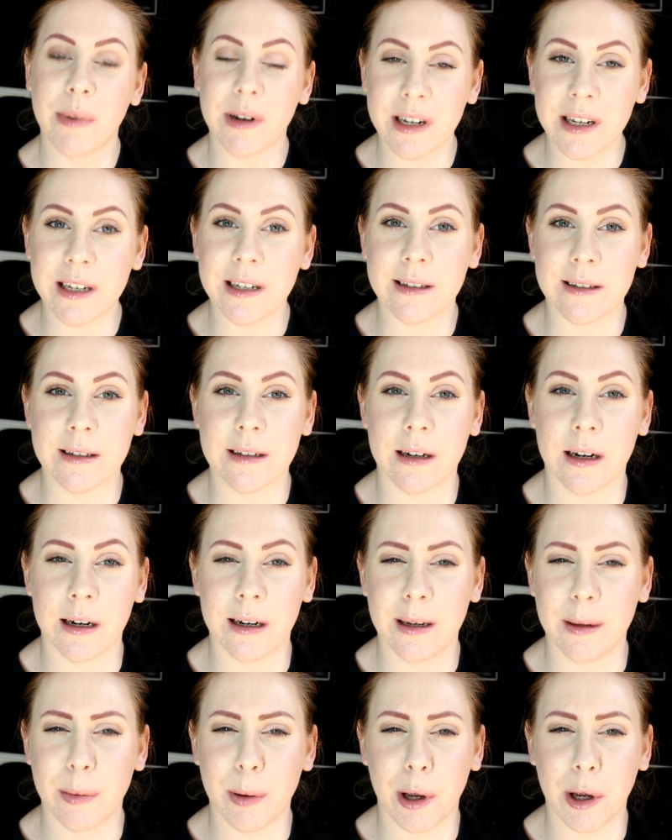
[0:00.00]
but it is
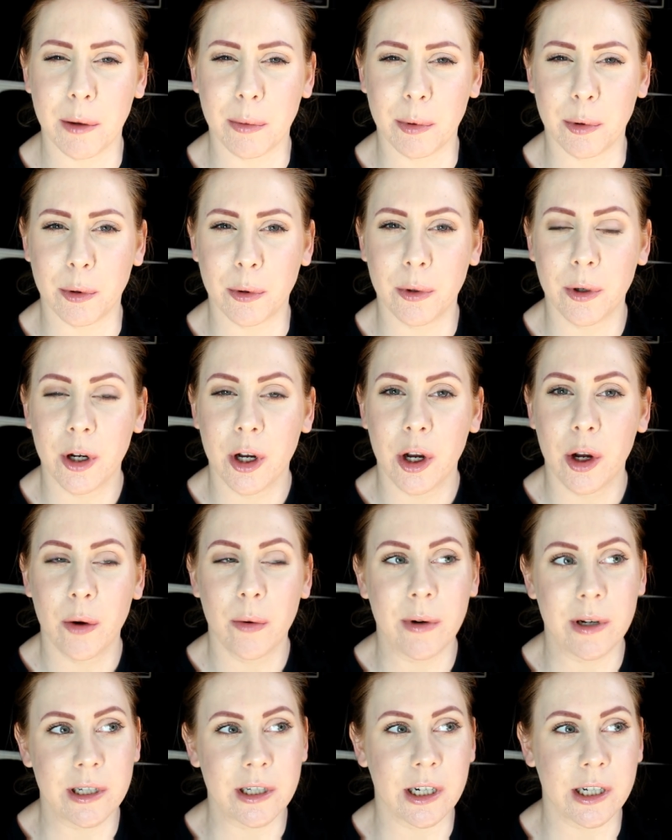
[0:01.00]
slightly purple,
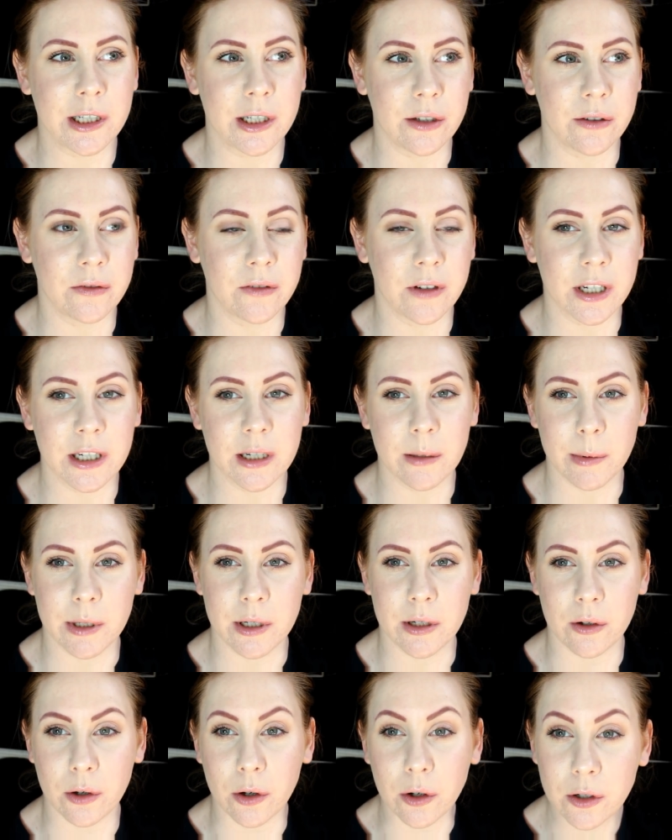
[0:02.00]
which I do find a
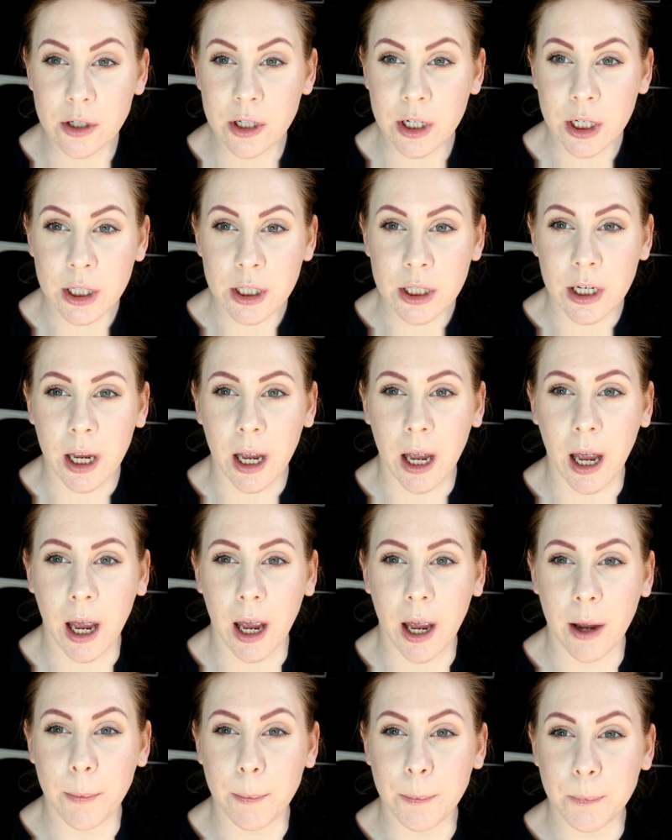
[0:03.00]
bit odd.
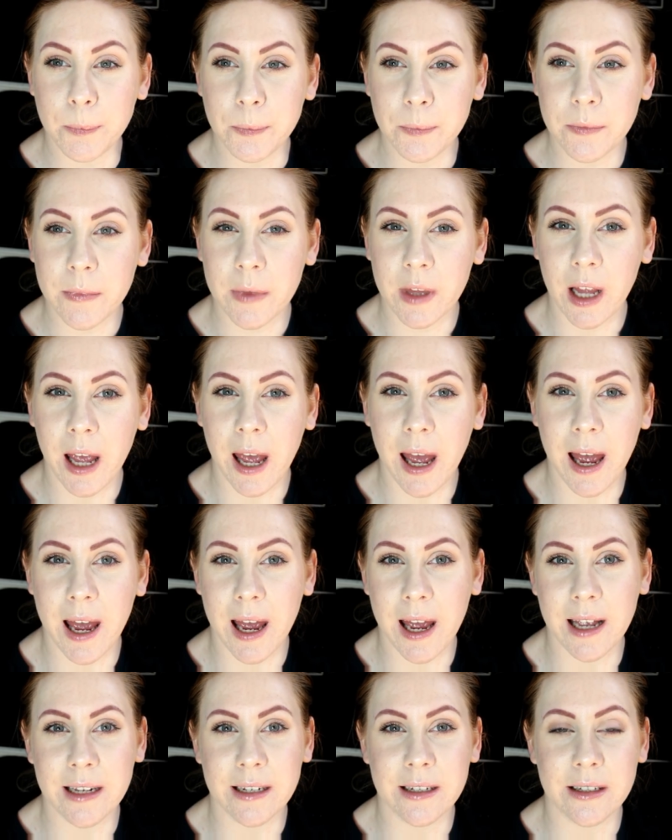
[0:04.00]
And
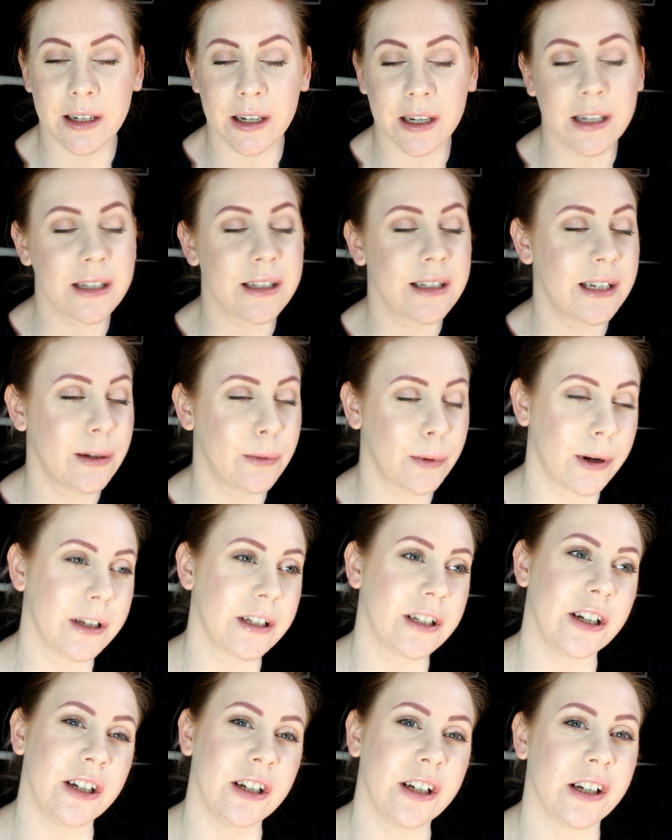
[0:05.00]
I can see why
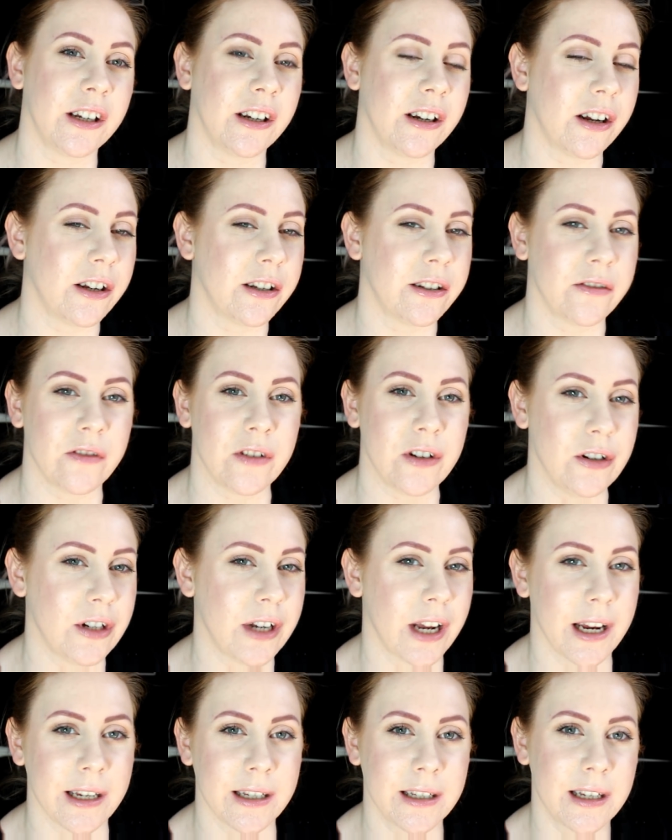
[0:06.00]
it's only going to last a few
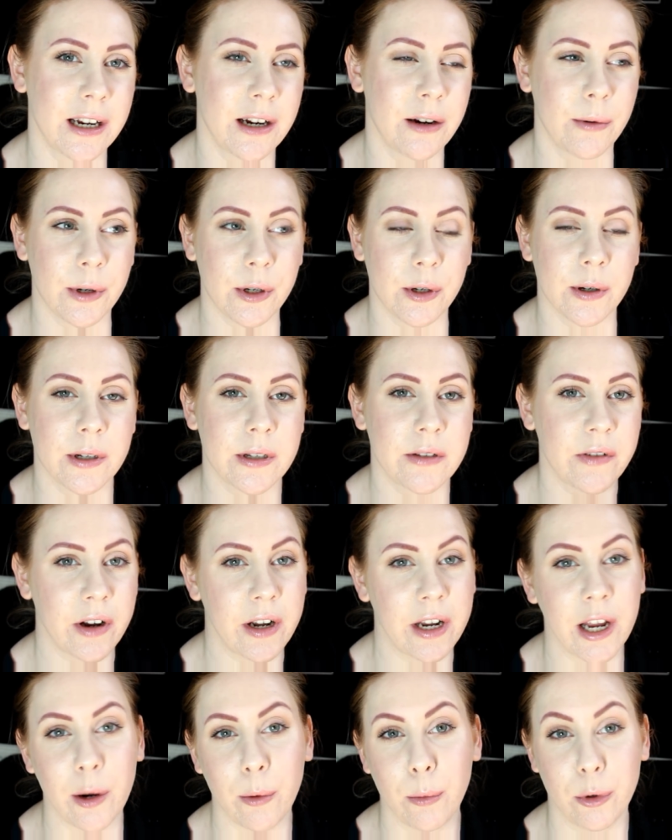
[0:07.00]
days, like when you
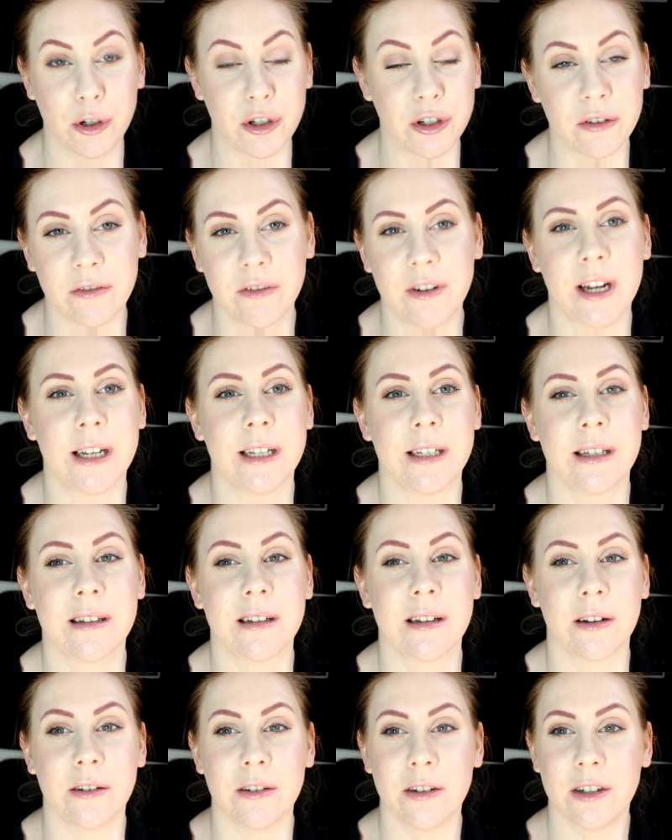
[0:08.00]
exfoliate and wash your face,
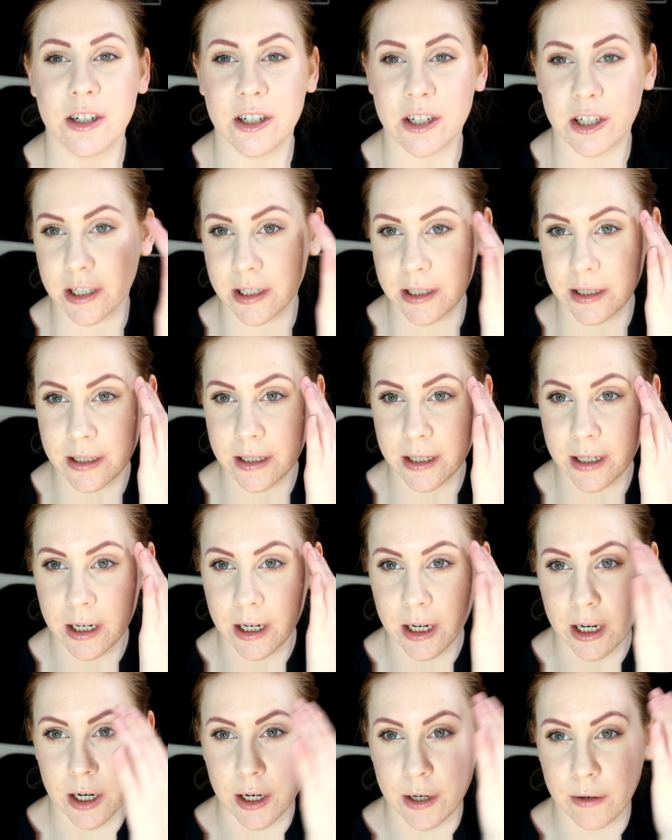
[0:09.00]
it's going to just
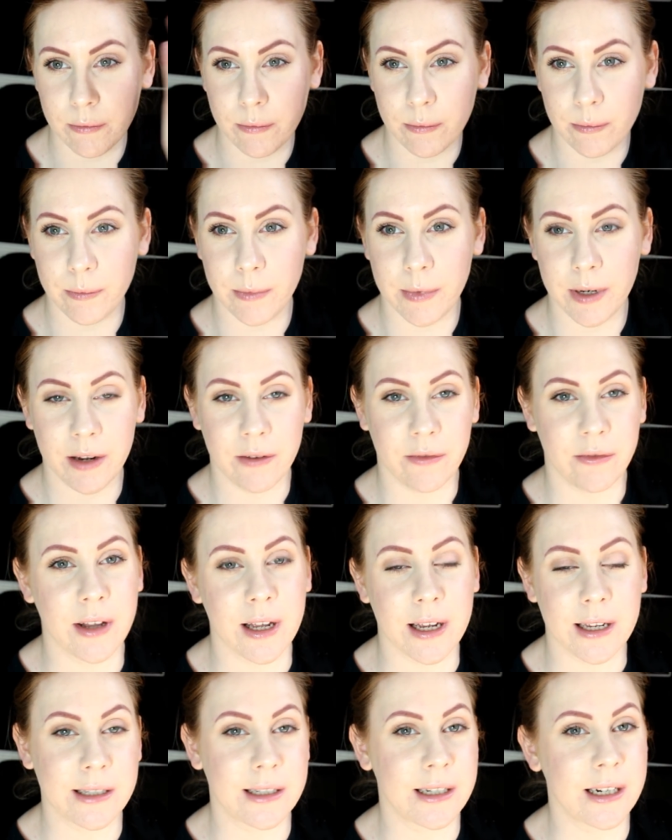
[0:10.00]
lift
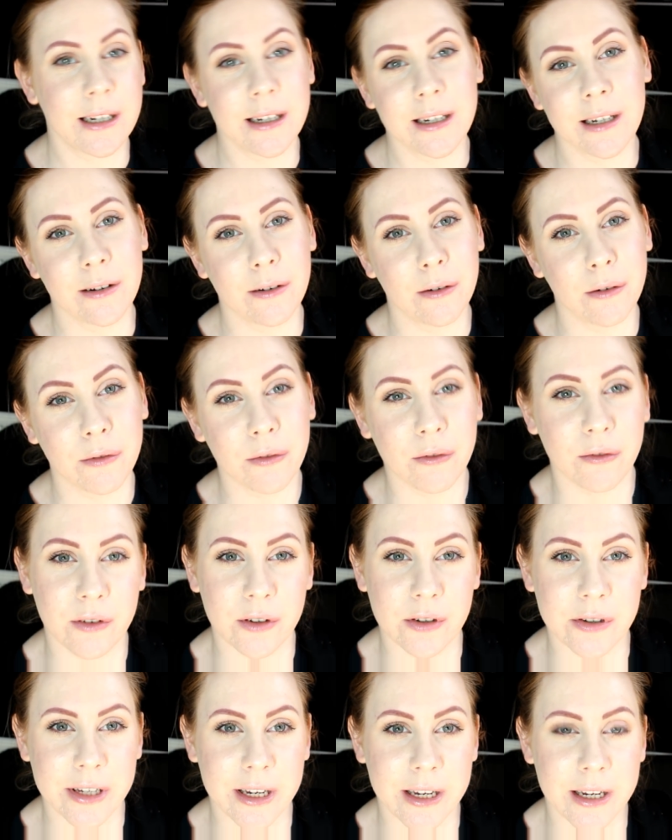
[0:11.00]
that staining off of
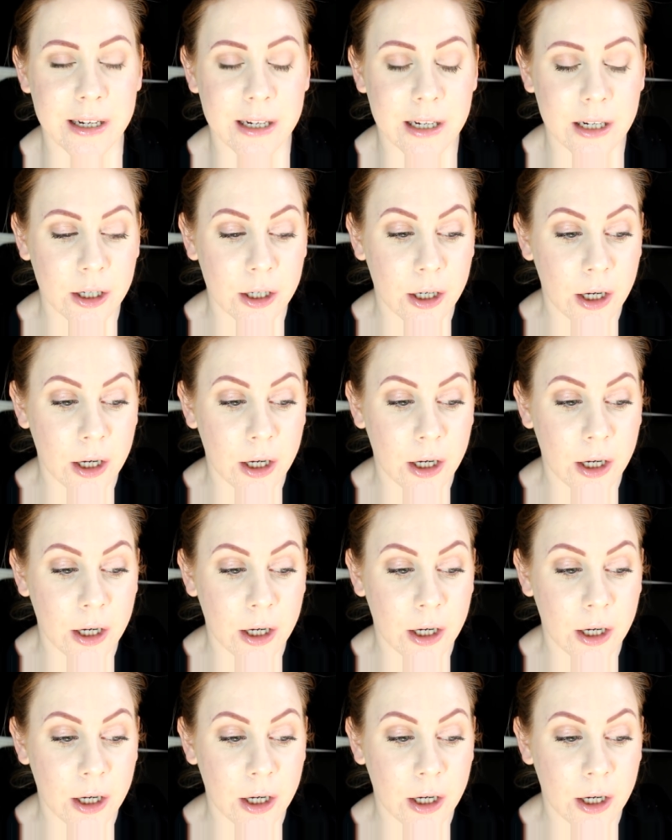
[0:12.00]
your skin.